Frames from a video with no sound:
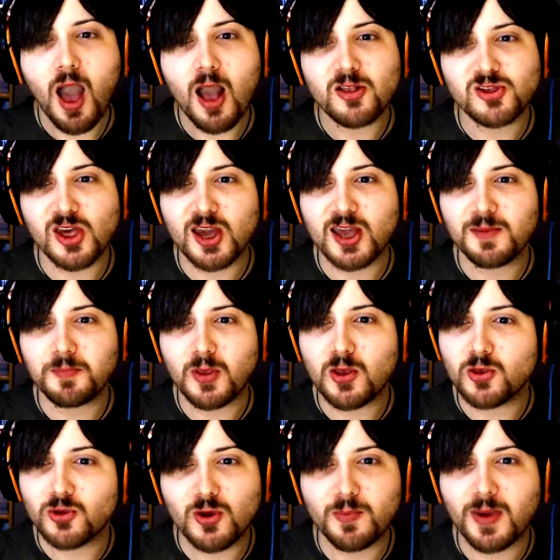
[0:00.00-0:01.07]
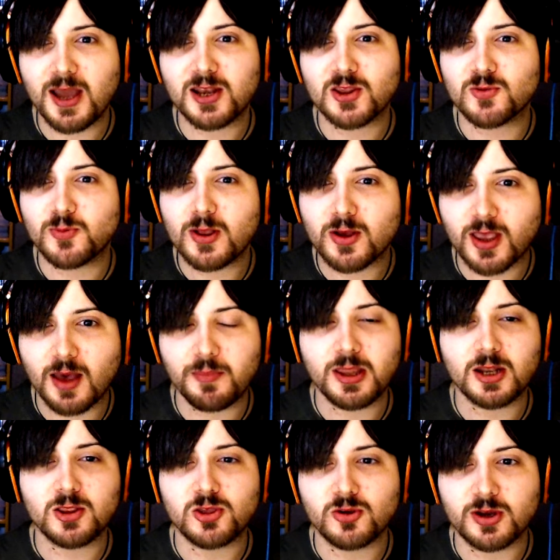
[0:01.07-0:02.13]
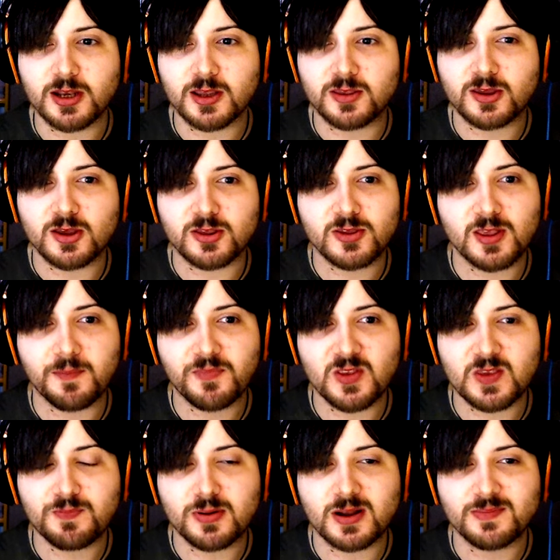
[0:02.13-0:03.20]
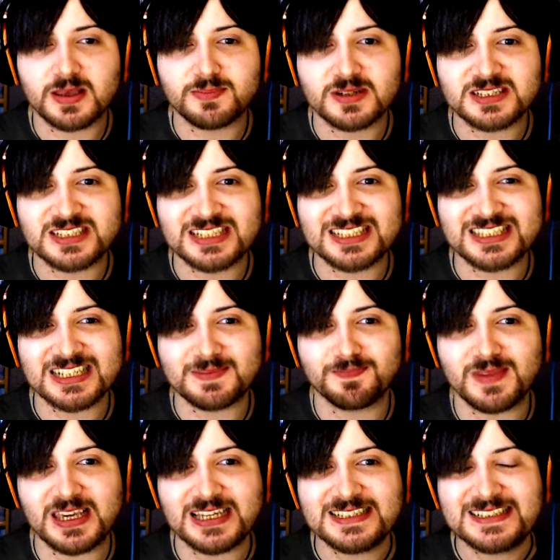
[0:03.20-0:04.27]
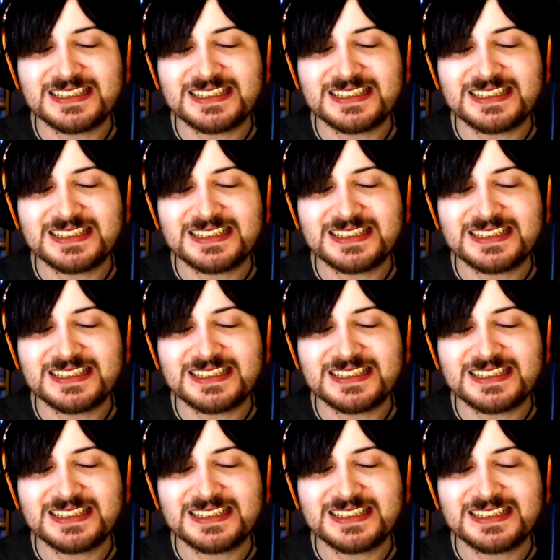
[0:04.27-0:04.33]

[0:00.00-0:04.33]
Chicken, you might as well come in and join us because something's probably about to jump me.